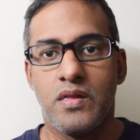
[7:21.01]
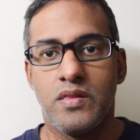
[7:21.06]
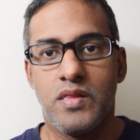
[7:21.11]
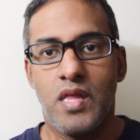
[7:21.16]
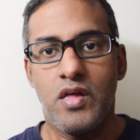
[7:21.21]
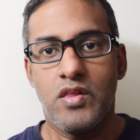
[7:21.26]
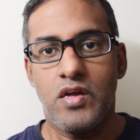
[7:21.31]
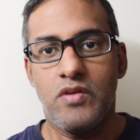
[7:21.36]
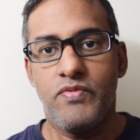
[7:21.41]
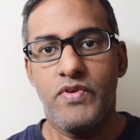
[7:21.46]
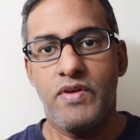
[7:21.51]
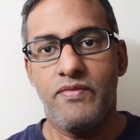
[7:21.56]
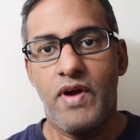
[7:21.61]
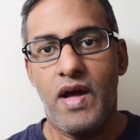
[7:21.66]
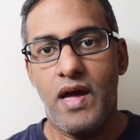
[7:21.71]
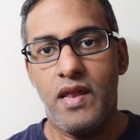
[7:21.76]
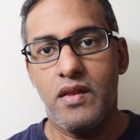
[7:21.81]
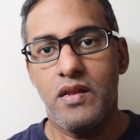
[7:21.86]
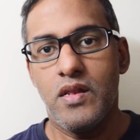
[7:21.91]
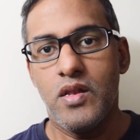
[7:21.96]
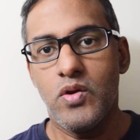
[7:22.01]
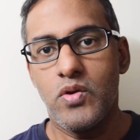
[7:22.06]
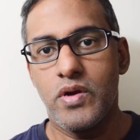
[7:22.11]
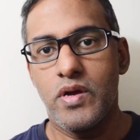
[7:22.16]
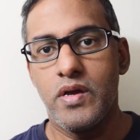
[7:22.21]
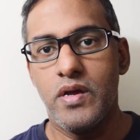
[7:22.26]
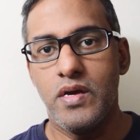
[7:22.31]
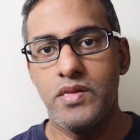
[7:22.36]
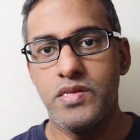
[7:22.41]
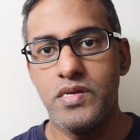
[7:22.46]
Now that we've had a look
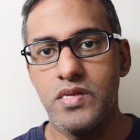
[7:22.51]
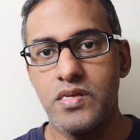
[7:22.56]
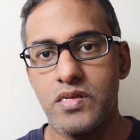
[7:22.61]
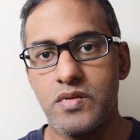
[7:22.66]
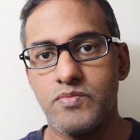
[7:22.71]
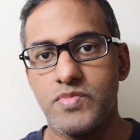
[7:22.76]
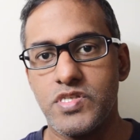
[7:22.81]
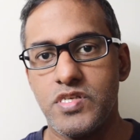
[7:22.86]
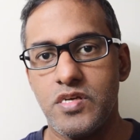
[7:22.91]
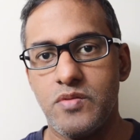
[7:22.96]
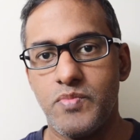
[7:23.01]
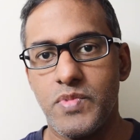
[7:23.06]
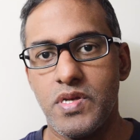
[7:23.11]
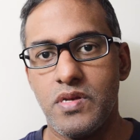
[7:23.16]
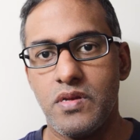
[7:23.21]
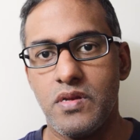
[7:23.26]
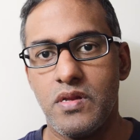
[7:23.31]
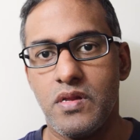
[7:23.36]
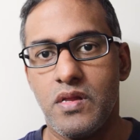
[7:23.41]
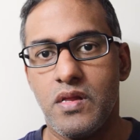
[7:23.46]
at the income statement,